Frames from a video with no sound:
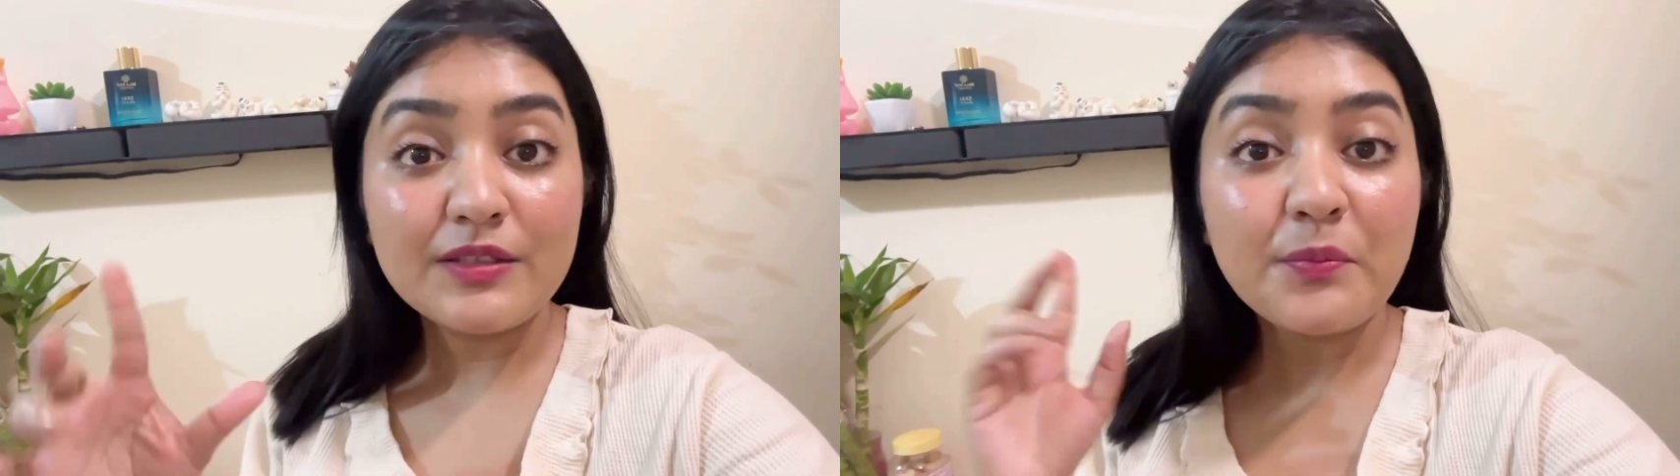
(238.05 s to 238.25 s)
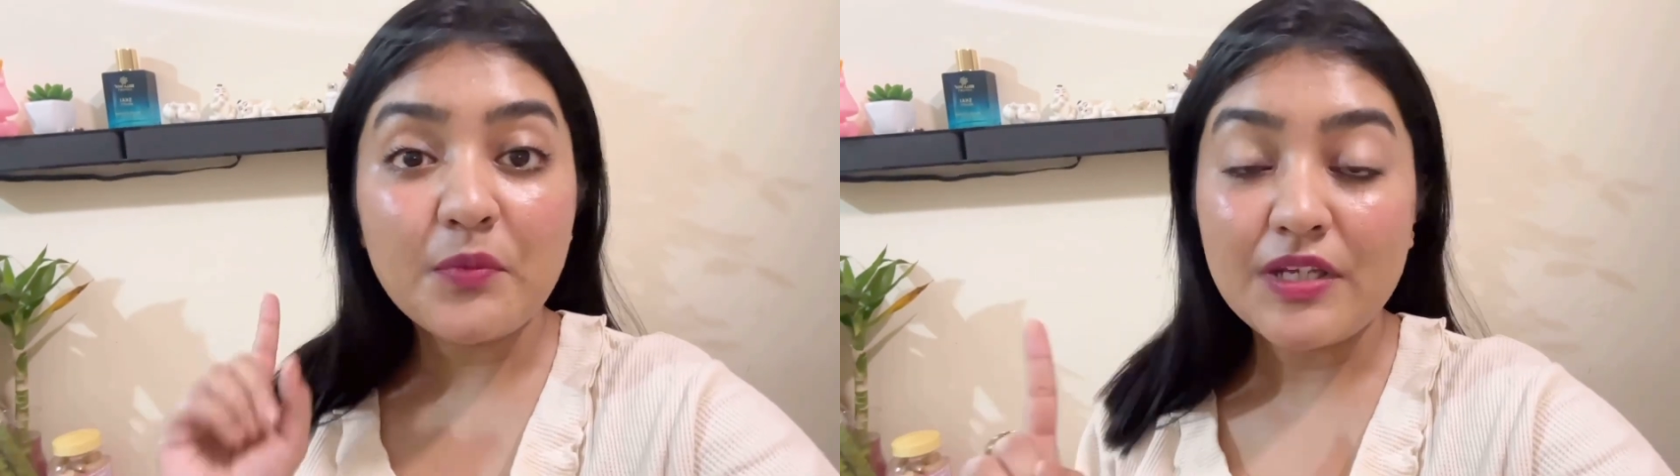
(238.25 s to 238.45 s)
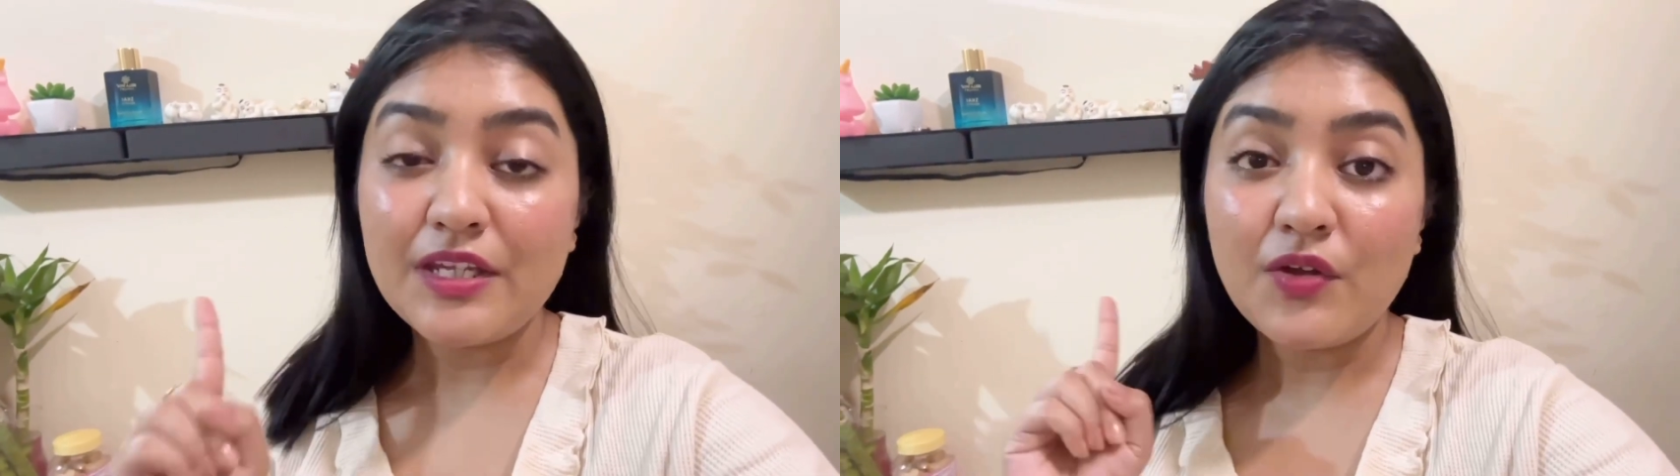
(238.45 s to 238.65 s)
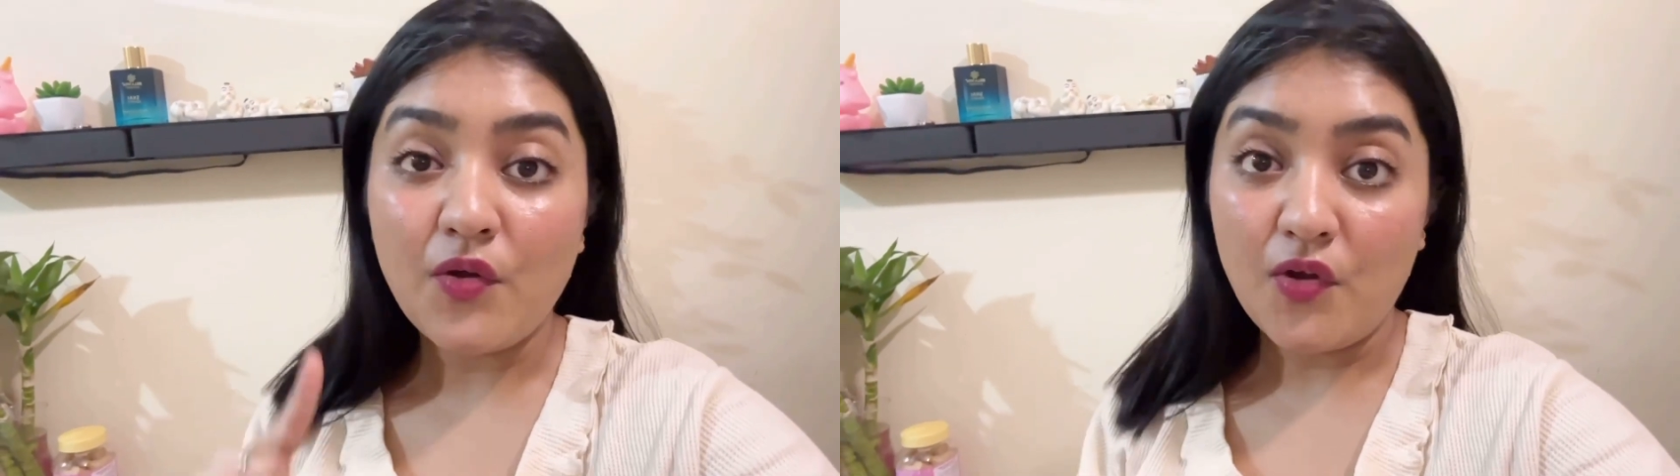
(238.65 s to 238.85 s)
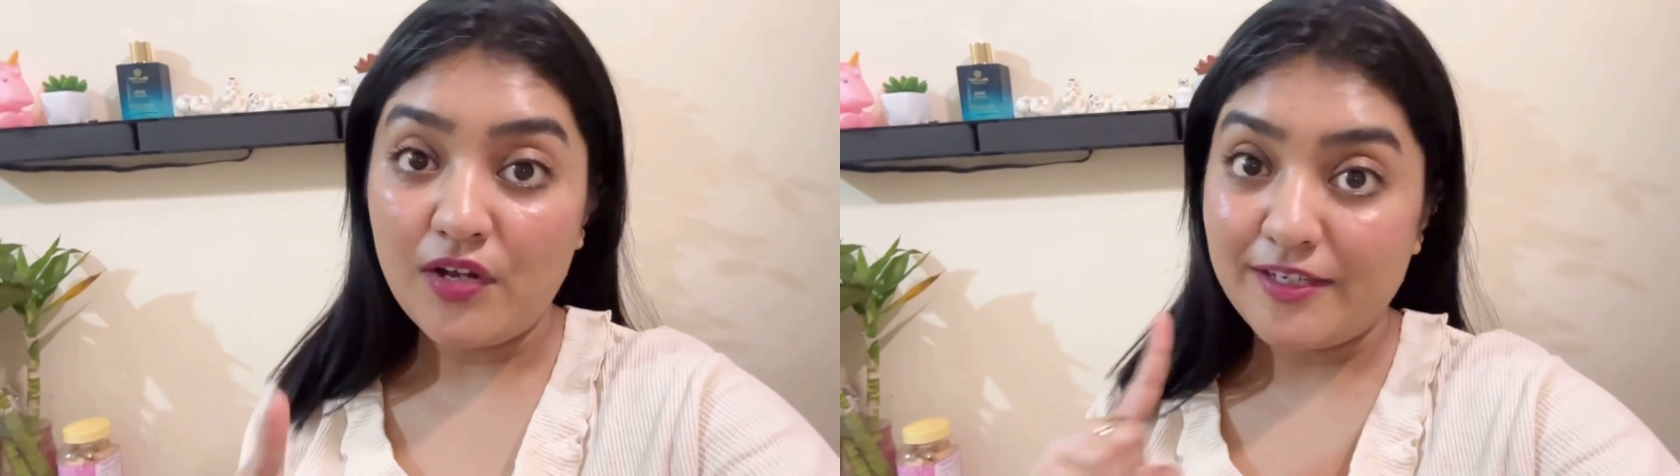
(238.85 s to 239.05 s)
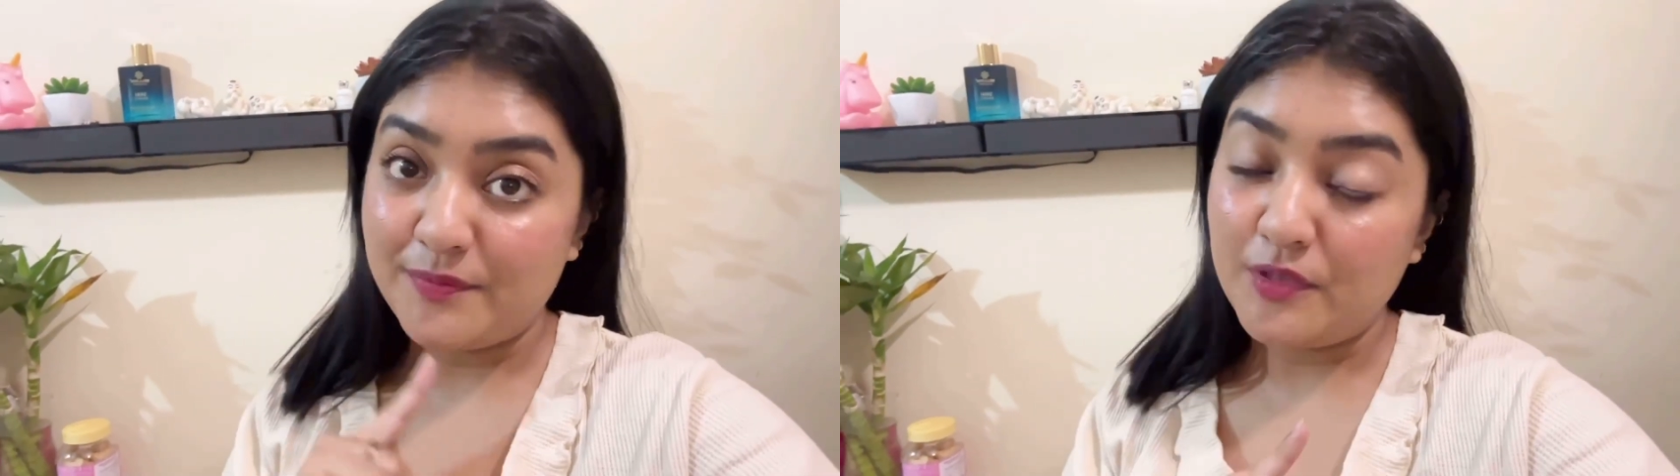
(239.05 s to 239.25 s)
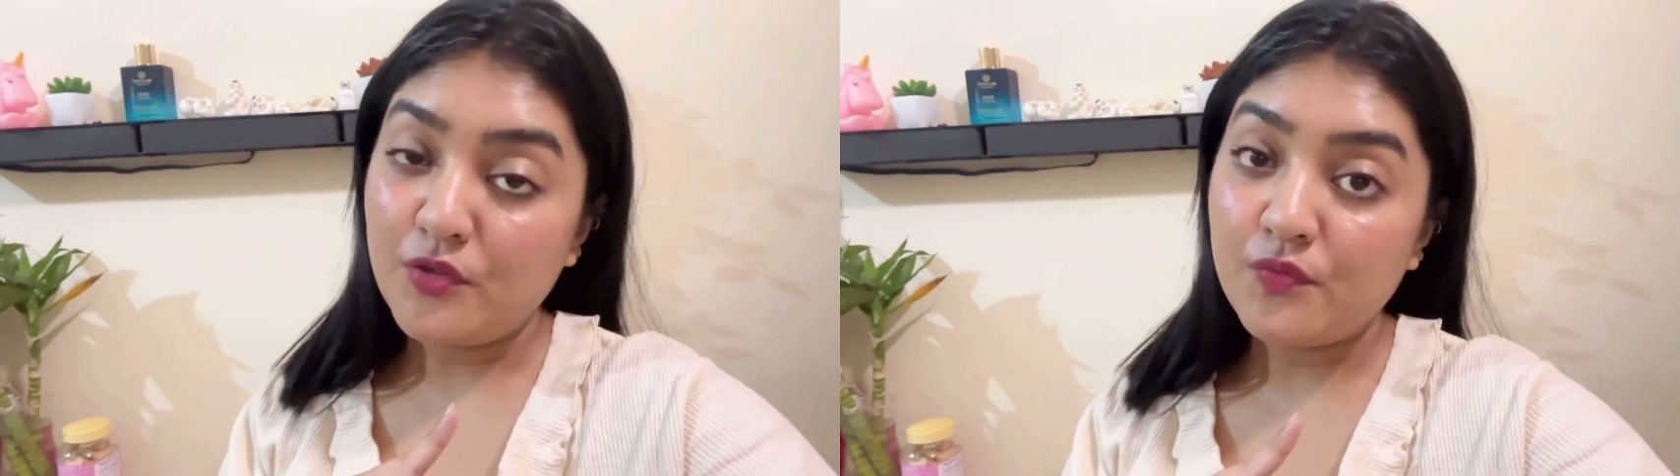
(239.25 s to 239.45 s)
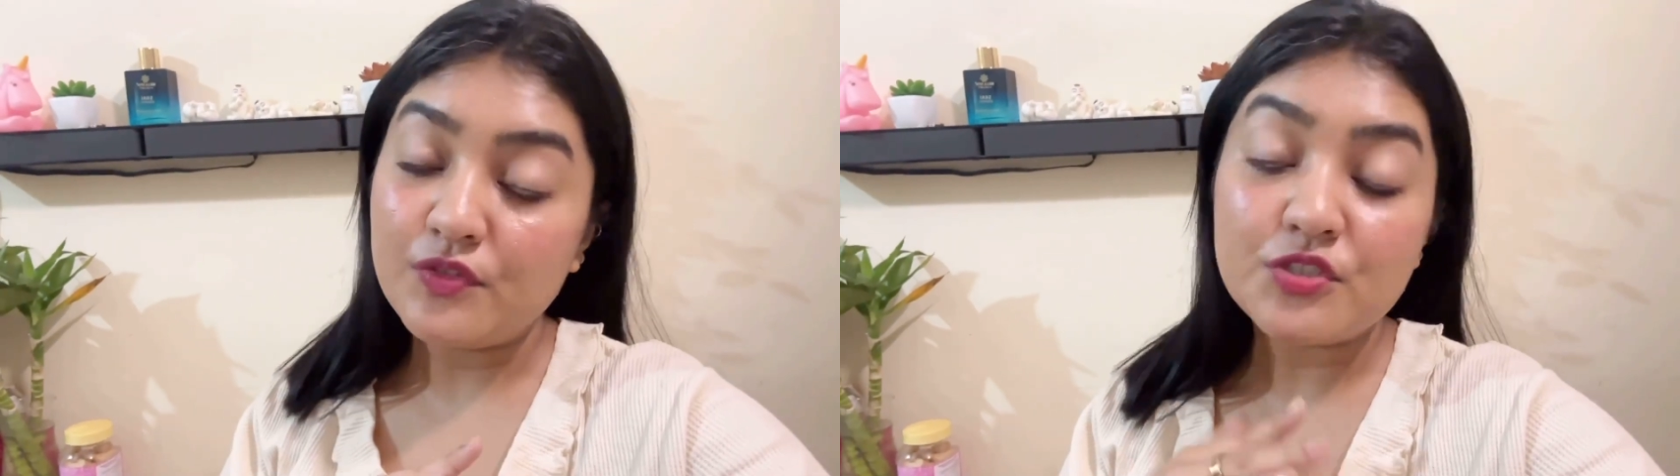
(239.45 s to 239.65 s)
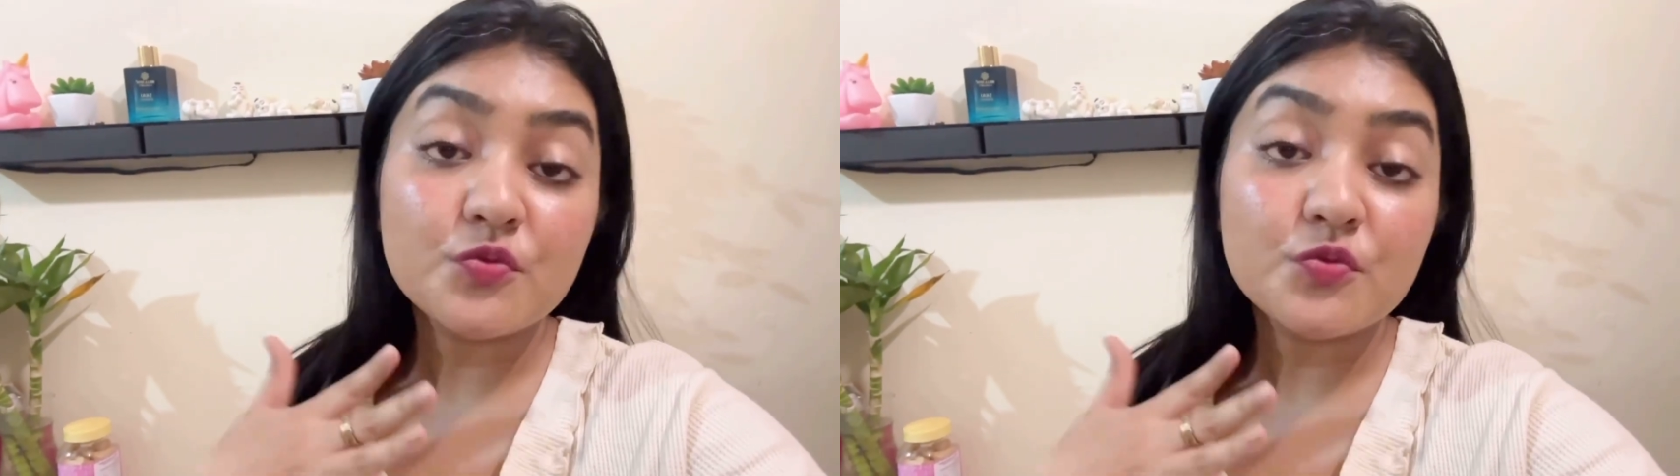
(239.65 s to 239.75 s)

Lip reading: the mini haul. Let me know which